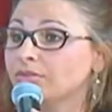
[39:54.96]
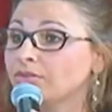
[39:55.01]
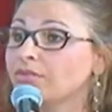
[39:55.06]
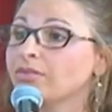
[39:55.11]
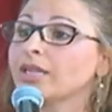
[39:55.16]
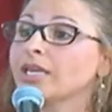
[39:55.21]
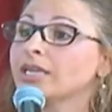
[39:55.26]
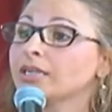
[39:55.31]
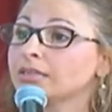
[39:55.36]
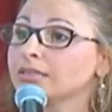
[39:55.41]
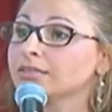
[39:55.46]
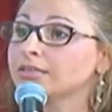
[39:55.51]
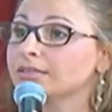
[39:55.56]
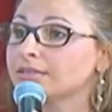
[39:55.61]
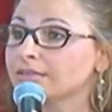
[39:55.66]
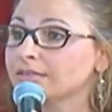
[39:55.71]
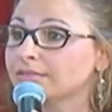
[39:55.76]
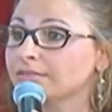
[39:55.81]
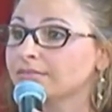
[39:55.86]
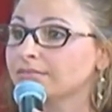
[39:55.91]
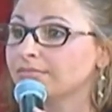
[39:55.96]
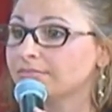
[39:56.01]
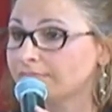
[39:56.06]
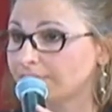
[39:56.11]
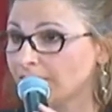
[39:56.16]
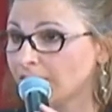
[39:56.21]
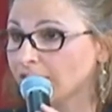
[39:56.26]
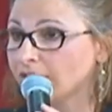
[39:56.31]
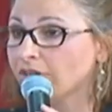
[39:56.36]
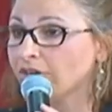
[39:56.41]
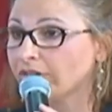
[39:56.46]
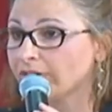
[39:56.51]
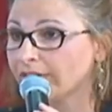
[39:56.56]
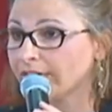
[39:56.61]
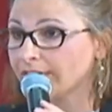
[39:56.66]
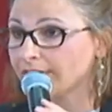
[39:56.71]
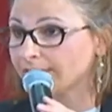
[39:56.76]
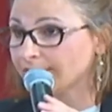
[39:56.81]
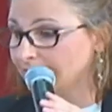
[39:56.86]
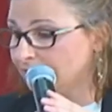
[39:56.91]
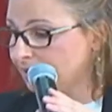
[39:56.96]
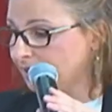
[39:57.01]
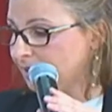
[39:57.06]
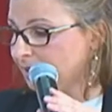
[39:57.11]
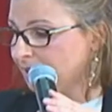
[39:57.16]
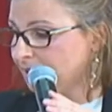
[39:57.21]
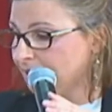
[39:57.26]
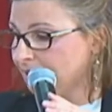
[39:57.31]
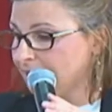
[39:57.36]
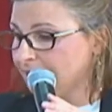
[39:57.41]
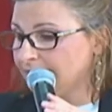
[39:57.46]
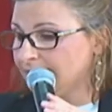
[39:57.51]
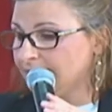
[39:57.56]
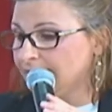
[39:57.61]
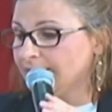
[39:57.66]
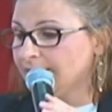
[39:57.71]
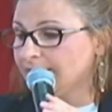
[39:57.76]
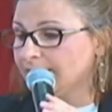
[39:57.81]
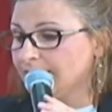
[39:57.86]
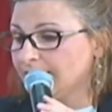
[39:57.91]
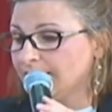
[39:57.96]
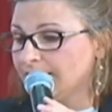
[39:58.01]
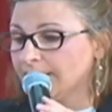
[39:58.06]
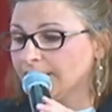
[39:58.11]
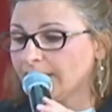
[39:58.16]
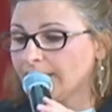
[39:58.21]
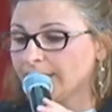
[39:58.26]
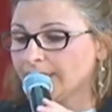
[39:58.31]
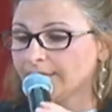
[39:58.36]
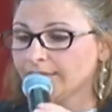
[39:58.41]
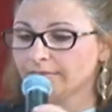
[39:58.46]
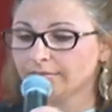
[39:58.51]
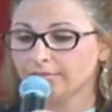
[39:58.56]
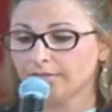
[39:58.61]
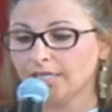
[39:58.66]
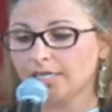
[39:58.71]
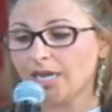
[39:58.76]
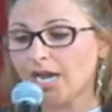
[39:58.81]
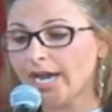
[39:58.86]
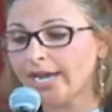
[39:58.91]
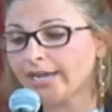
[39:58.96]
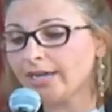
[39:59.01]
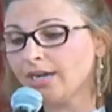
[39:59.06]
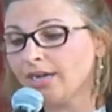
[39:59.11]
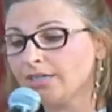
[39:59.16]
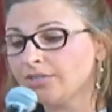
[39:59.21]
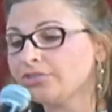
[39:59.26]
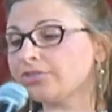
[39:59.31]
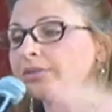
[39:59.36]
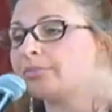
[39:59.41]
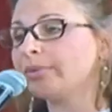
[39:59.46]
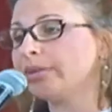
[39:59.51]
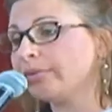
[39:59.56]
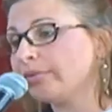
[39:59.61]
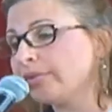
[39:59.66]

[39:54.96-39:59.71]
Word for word: things occurring, like an icon dripping